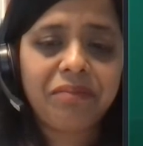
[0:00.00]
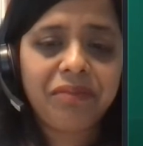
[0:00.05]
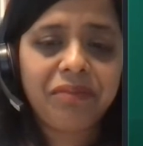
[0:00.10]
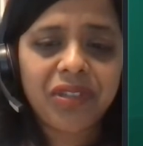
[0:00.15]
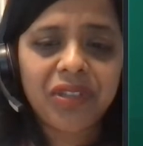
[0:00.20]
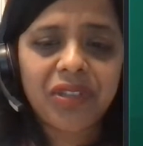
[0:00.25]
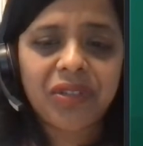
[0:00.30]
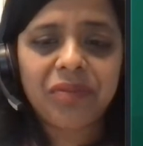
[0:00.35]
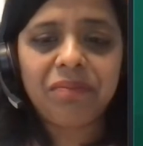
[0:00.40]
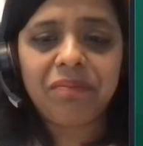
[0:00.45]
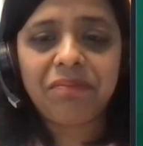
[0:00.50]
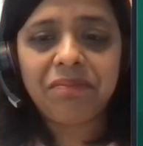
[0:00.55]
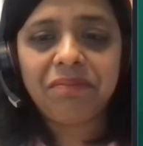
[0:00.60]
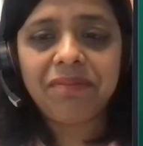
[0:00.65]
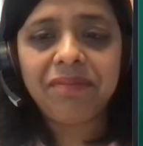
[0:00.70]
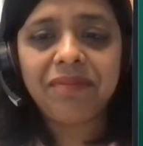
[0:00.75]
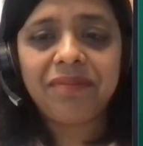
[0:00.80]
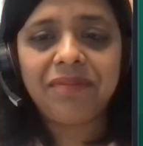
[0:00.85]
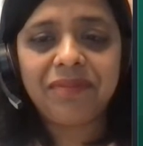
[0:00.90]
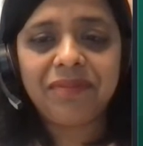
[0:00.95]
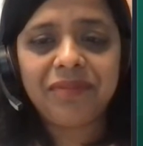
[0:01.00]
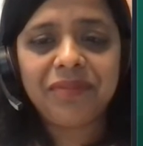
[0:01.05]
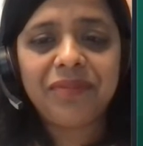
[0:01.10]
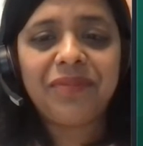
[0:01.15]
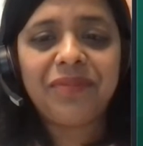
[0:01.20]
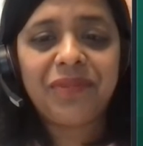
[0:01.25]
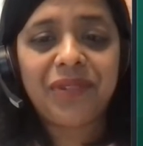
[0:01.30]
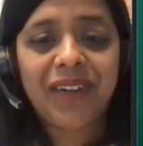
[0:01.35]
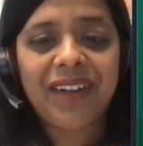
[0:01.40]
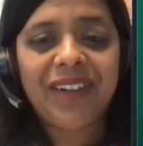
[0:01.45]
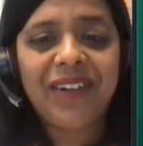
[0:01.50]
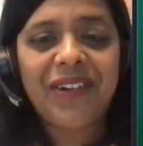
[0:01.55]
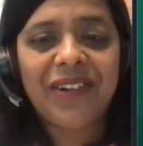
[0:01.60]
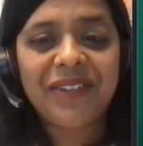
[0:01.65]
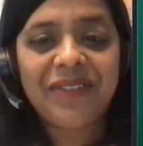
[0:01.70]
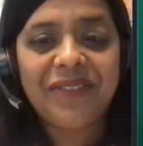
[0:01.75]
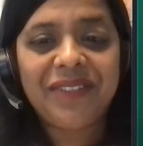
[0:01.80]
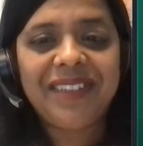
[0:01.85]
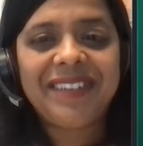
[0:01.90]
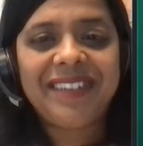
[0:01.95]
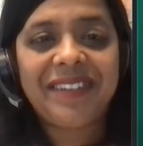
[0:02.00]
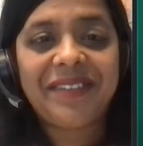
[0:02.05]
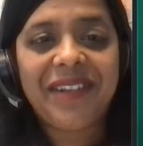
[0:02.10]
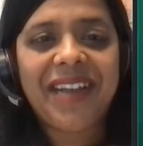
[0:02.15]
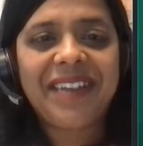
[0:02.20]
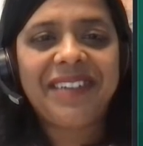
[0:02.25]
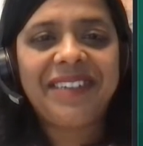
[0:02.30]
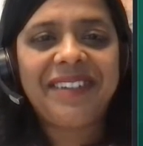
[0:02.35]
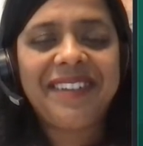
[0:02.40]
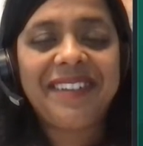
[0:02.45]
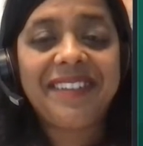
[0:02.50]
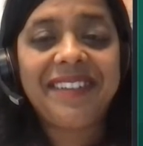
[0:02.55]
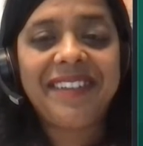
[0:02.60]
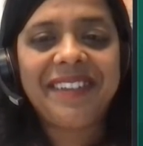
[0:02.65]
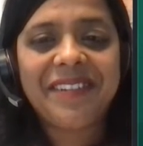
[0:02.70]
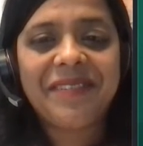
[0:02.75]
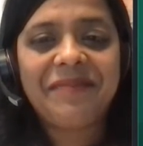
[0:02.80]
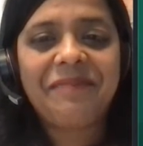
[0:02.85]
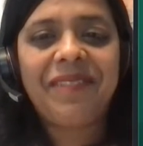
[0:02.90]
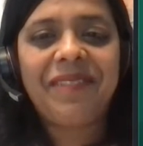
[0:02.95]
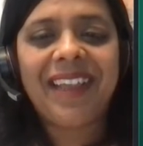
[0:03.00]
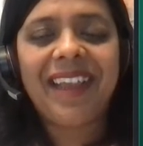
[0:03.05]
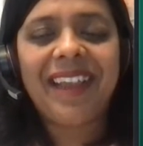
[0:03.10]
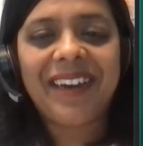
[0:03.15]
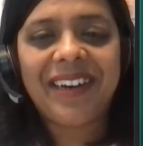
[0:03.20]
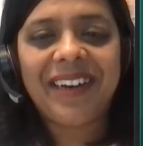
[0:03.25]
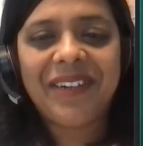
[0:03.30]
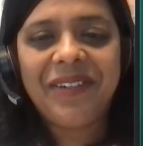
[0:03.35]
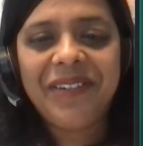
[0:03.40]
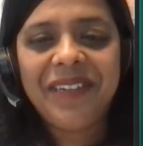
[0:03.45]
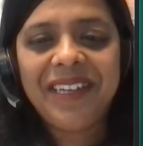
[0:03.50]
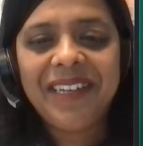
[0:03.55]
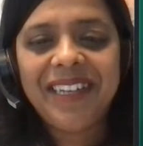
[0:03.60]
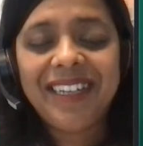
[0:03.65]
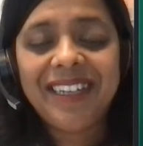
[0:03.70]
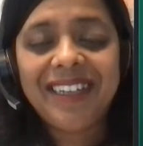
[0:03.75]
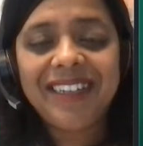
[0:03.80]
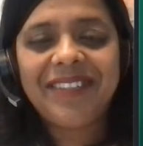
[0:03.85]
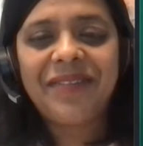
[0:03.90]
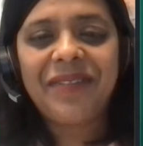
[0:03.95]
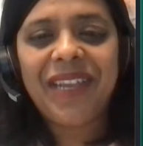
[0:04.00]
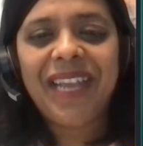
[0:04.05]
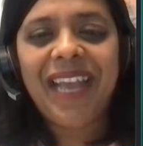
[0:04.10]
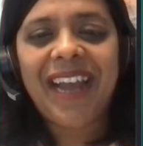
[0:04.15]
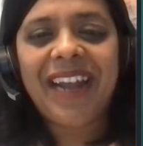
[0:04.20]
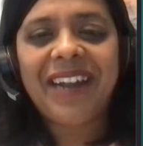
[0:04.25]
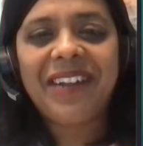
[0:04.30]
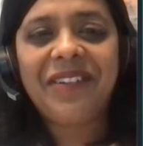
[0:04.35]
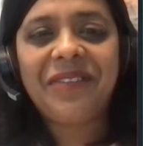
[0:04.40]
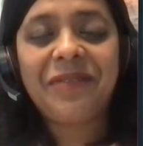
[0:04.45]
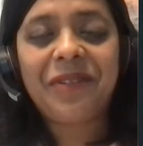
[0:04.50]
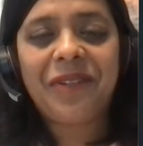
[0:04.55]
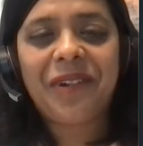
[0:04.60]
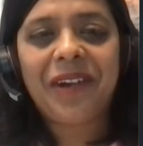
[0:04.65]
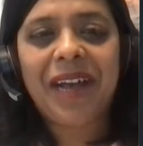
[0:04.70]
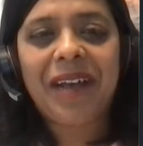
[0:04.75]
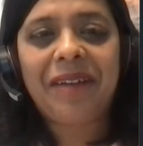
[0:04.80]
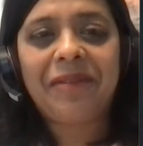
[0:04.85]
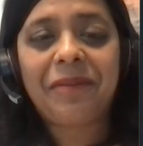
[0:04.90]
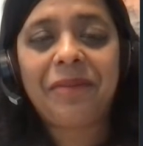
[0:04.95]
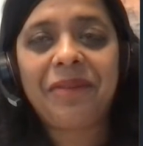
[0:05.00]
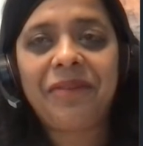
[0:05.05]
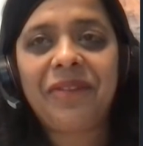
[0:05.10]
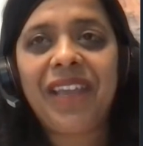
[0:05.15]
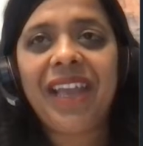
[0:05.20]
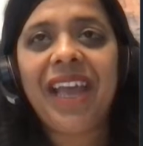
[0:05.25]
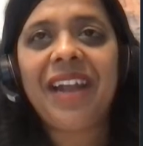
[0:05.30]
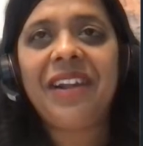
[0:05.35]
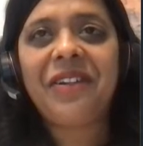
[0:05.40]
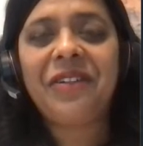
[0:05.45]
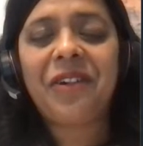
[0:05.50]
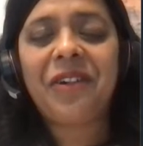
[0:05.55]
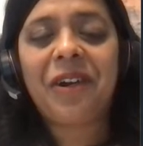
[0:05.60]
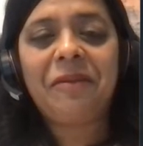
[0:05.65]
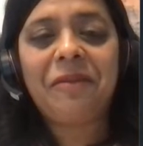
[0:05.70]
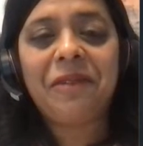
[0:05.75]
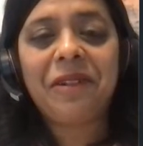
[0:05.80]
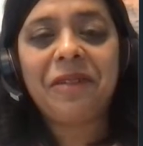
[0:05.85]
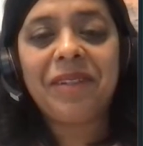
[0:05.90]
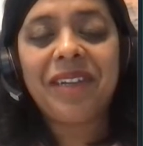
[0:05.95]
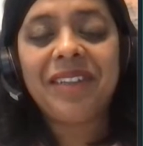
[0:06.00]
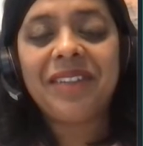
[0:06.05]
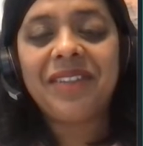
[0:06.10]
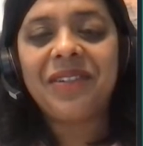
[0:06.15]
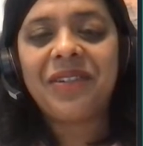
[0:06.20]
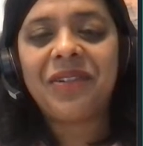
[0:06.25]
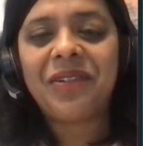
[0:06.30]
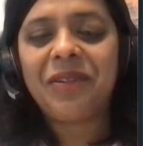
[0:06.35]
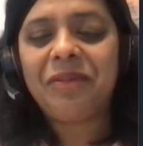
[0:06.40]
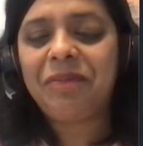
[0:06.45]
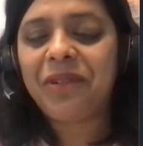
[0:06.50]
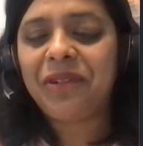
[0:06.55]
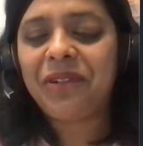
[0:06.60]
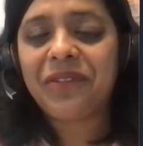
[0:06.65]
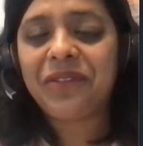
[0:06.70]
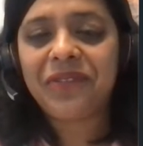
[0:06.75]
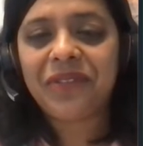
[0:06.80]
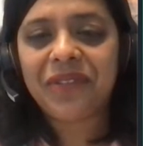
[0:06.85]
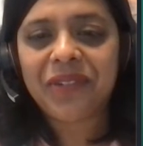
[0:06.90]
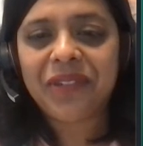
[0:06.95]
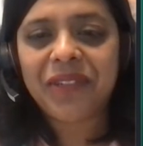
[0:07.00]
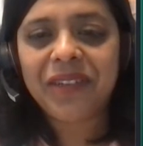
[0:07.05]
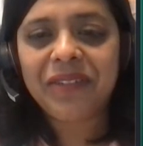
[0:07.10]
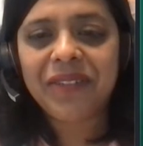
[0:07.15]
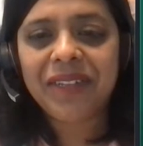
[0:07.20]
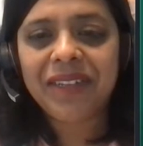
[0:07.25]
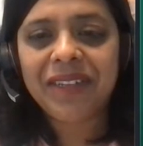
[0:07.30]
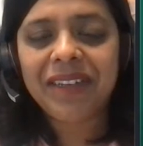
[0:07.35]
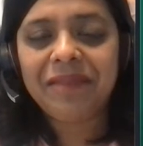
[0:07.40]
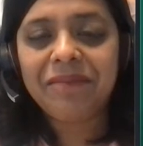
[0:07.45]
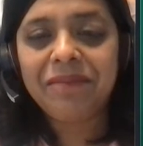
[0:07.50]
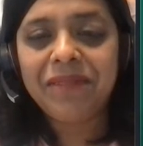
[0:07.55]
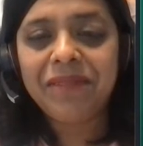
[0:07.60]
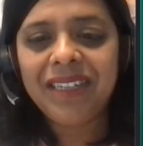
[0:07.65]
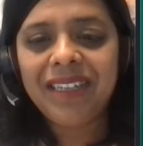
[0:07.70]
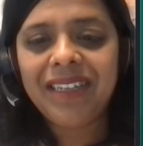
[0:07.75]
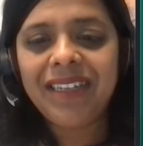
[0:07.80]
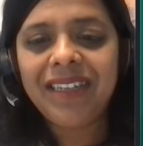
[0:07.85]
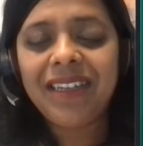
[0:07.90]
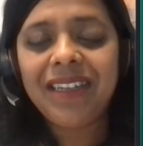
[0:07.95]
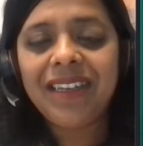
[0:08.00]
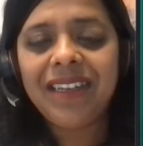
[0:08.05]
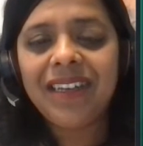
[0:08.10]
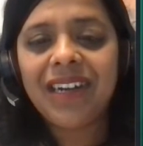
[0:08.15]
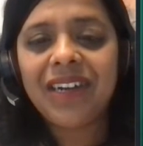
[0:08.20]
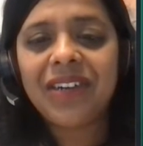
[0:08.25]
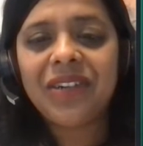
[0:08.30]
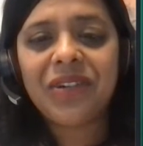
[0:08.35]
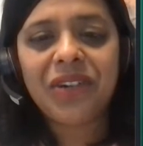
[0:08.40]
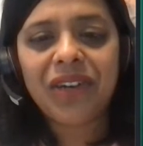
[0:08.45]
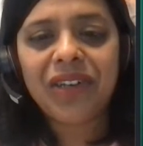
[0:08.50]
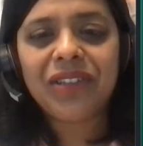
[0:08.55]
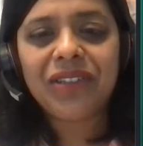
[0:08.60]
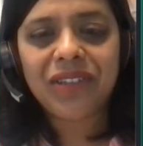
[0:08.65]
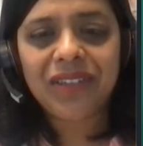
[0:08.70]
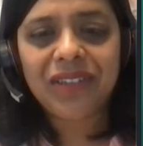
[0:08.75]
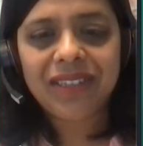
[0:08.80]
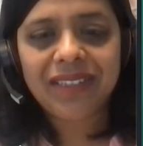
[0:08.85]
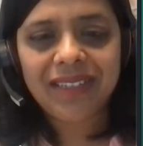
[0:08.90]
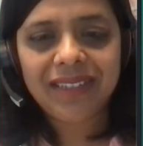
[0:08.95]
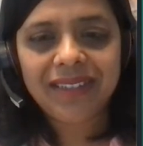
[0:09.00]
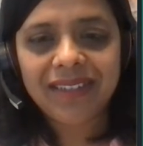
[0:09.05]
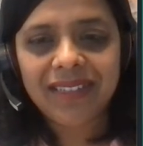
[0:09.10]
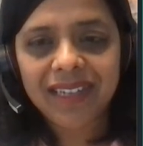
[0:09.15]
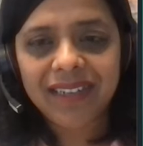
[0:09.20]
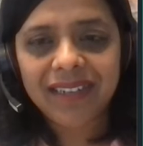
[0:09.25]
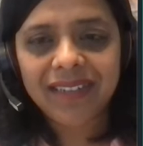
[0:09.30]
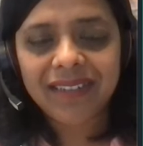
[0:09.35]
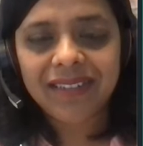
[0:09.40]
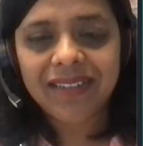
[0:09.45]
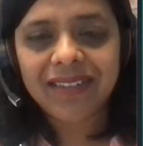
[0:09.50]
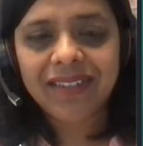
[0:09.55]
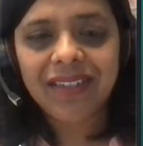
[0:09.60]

So a lot of this I've actually seen it play out because we had to optimize the whole portfolio of the company across all these sectors.